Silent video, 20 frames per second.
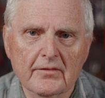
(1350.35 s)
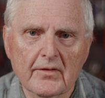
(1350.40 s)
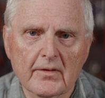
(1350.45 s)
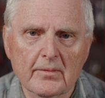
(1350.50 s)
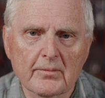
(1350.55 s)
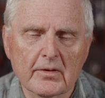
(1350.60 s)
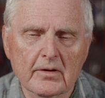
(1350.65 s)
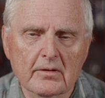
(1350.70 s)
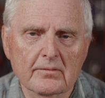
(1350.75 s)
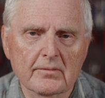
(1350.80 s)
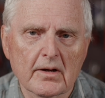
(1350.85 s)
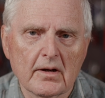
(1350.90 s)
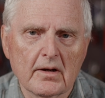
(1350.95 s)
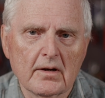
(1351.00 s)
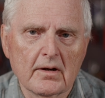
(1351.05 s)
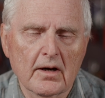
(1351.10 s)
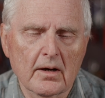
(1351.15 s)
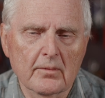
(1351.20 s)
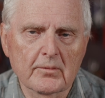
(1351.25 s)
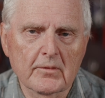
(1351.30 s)
I'm
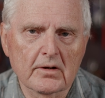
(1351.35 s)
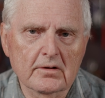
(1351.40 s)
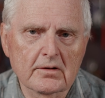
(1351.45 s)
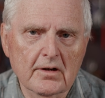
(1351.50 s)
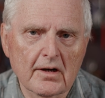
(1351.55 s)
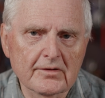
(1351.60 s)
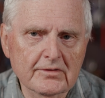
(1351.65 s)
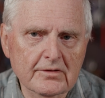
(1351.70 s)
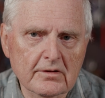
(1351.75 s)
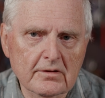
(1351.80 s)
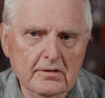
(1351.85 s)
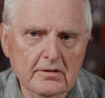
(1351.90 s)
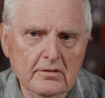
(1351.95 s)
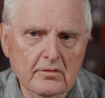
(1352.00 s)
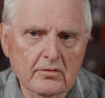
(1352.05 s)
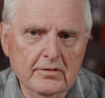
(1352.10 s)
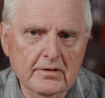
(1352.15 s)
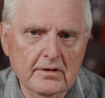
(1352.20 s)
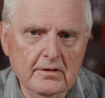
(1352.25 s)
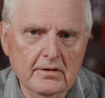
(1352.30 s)
not constantly
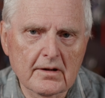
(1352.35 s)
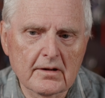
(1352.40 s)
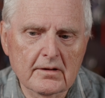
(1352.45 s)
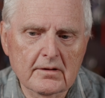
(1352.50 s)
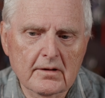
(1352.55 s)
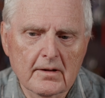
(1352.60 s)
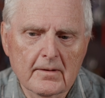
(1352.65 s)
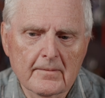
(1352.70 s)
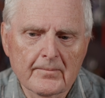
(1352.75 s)
looking at,